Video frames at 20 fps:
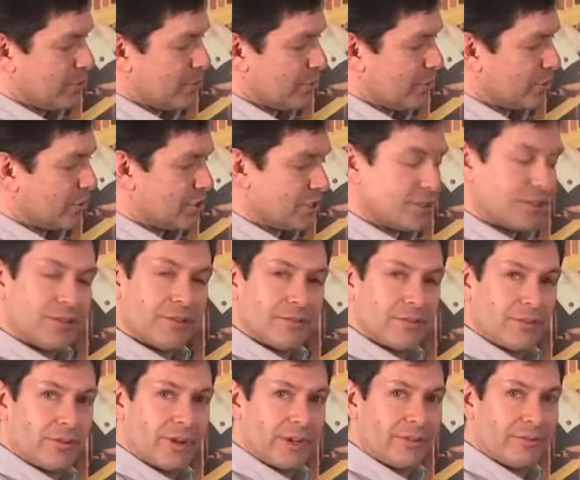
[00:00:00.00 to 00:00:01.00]
purchased
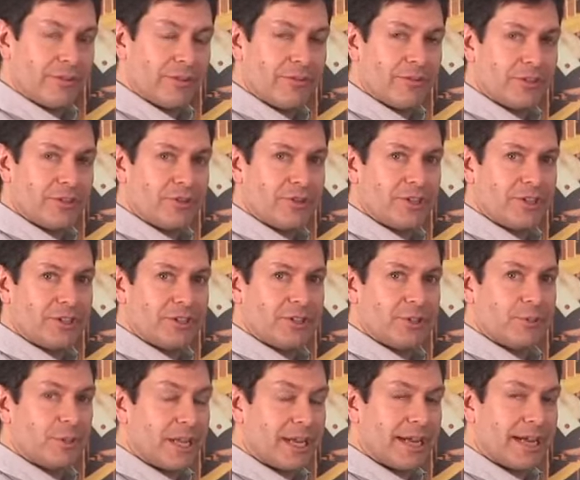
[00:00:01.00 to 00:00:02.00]
through any refrigeration
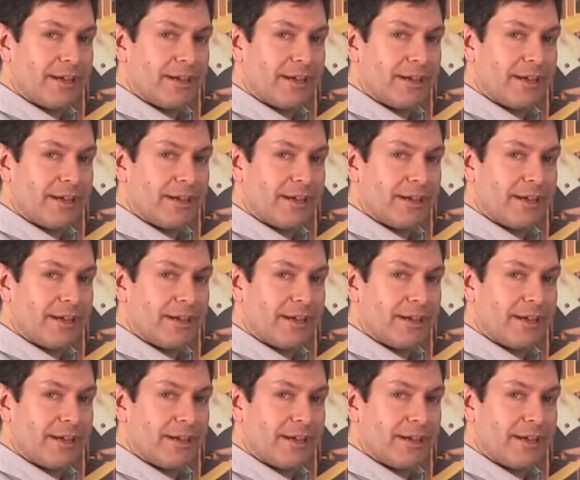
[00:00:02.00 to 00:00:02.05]
supply